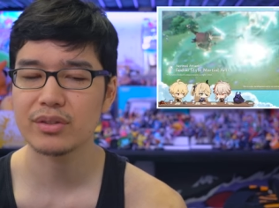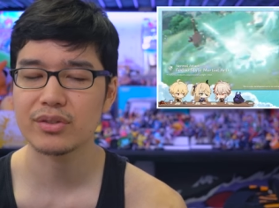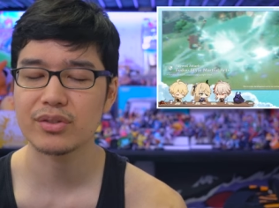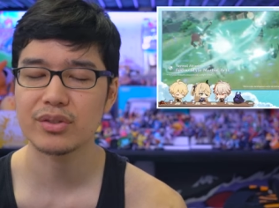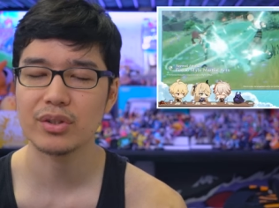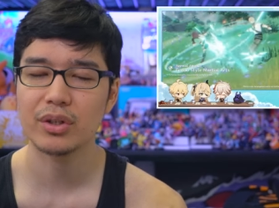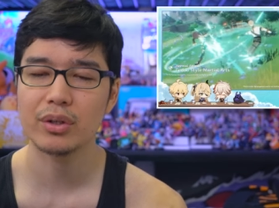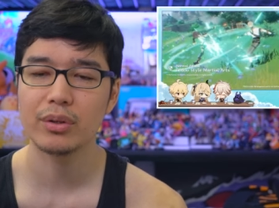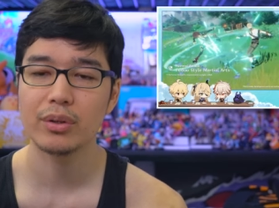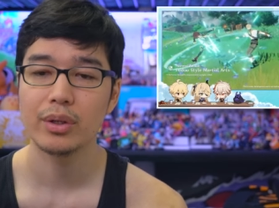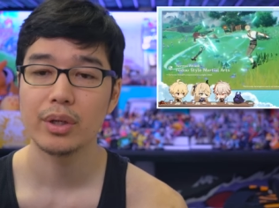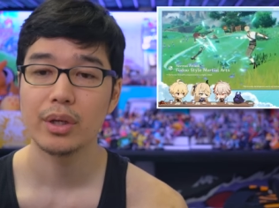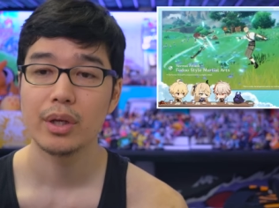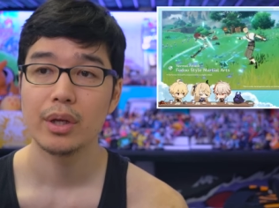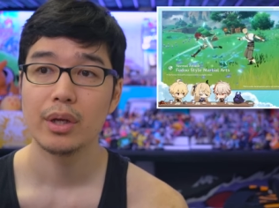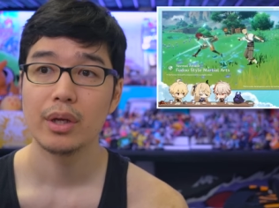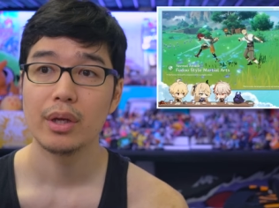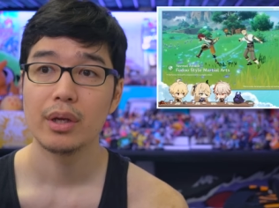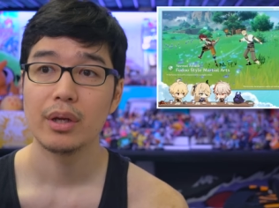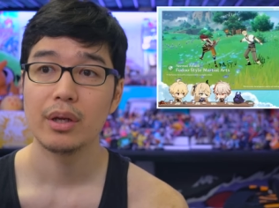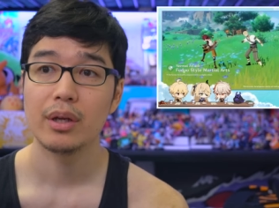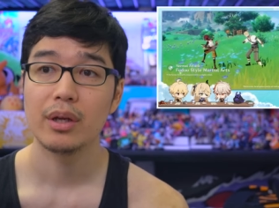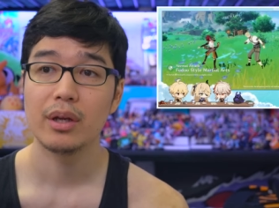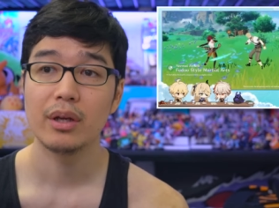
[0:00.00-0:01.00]
So
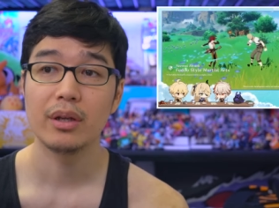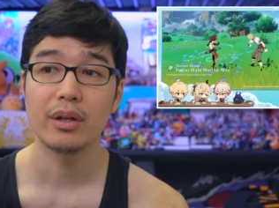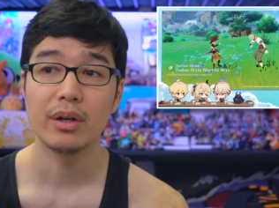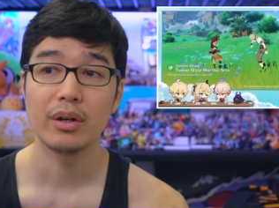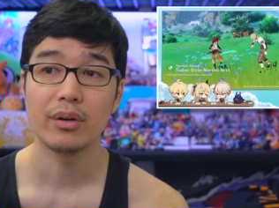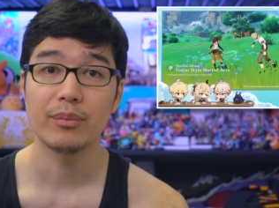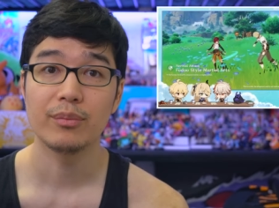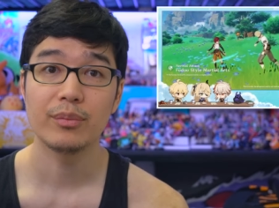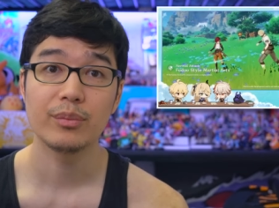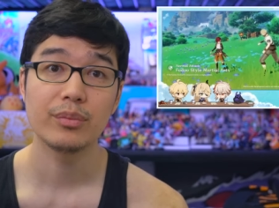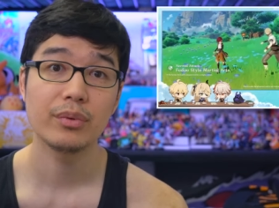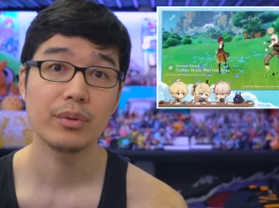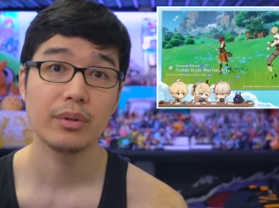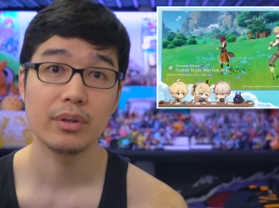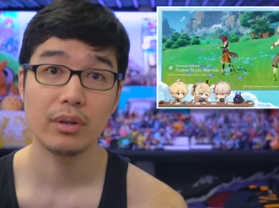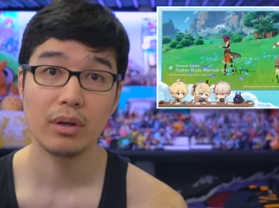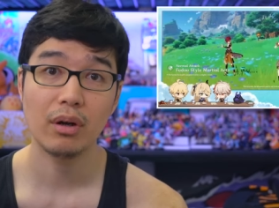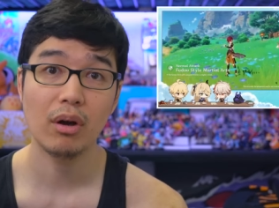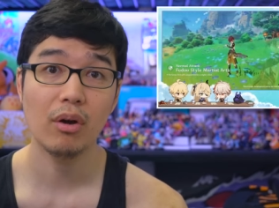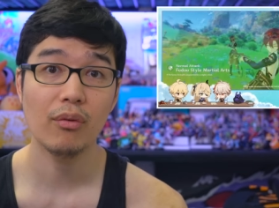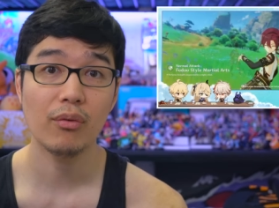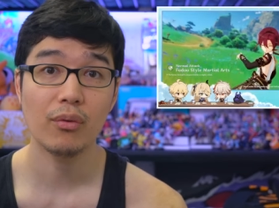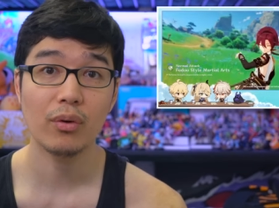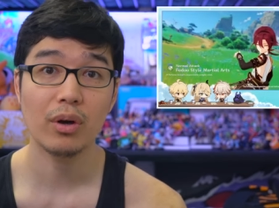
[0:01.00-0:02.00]
you know
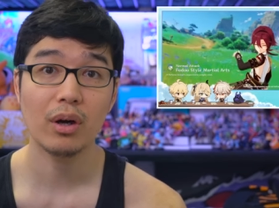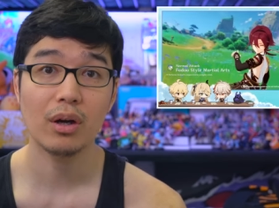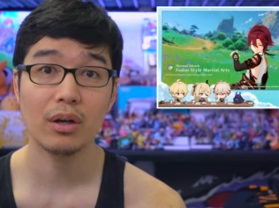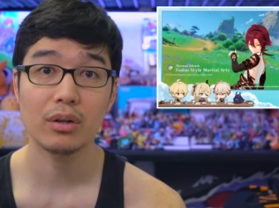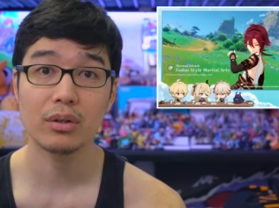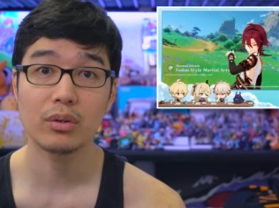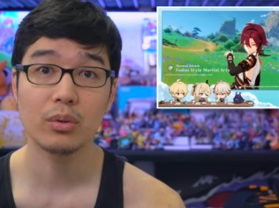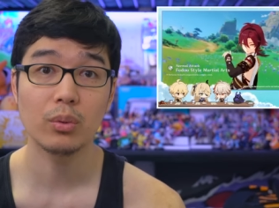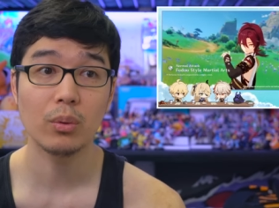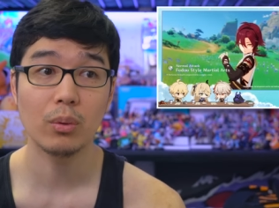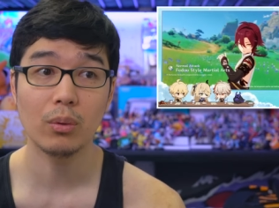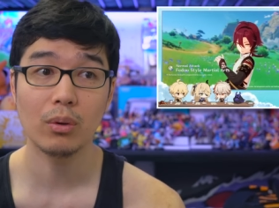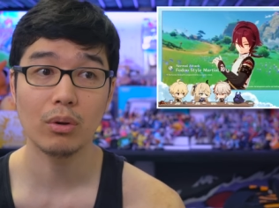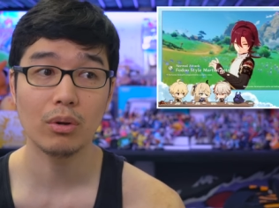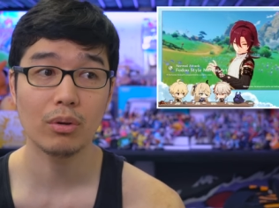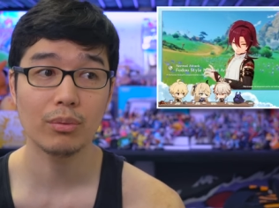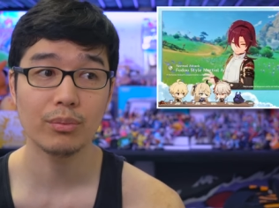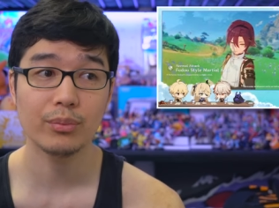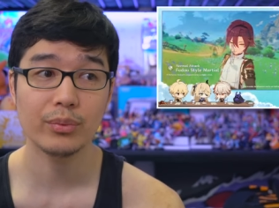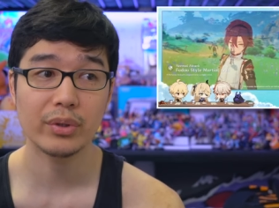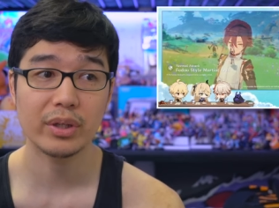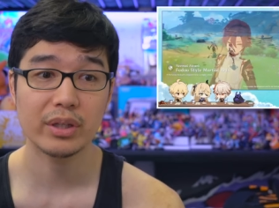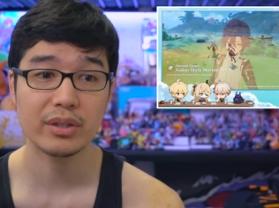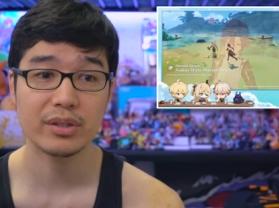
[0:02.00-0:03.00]
overall
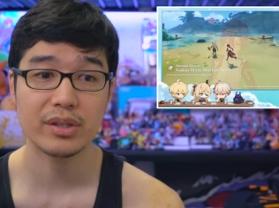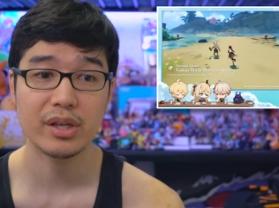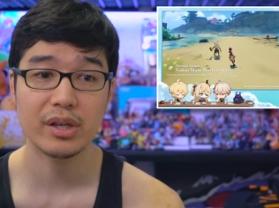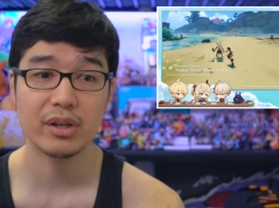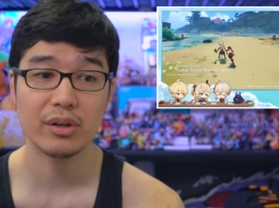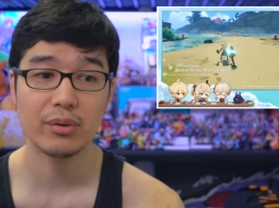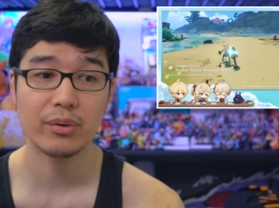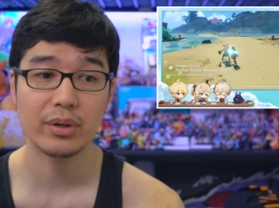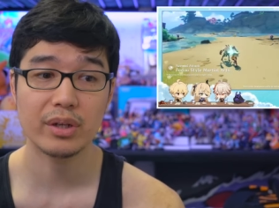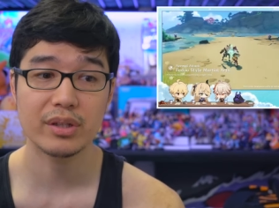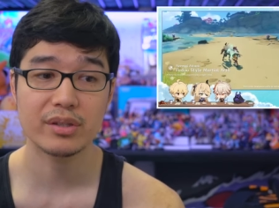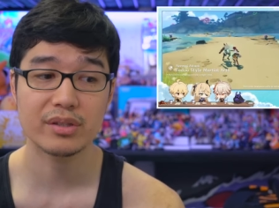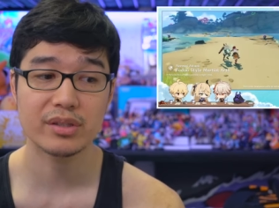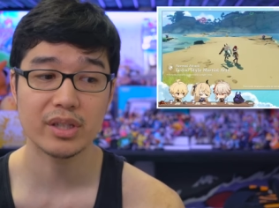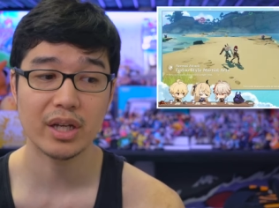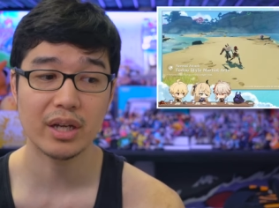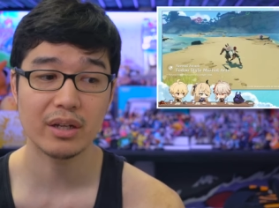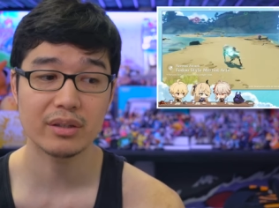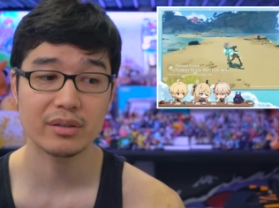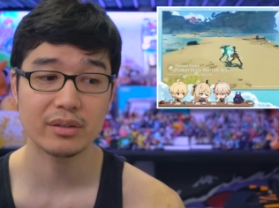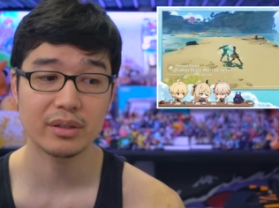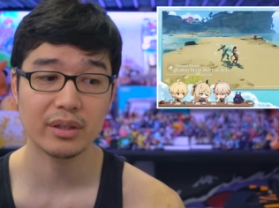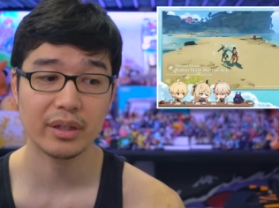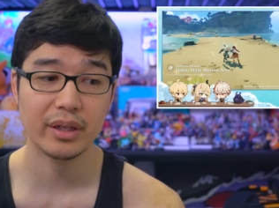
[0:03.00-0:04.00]
cool. We get to hear what he
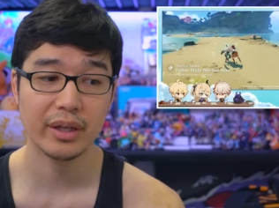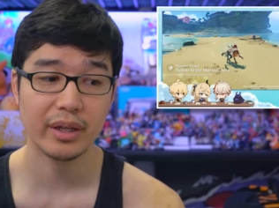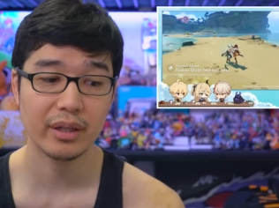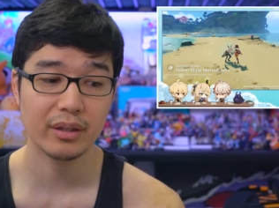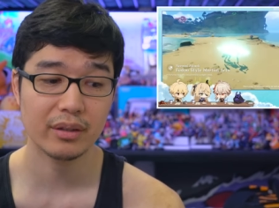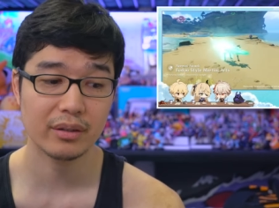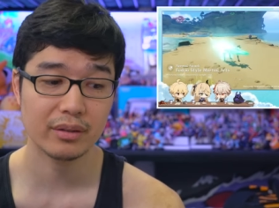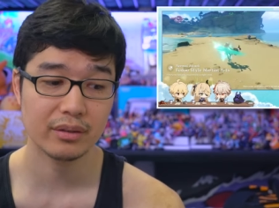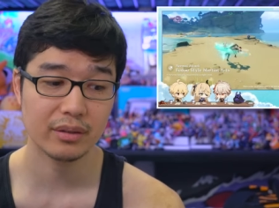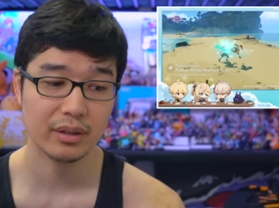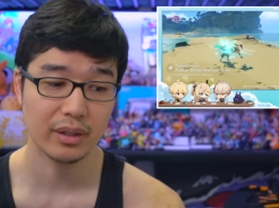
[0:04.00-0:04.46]
sounds like.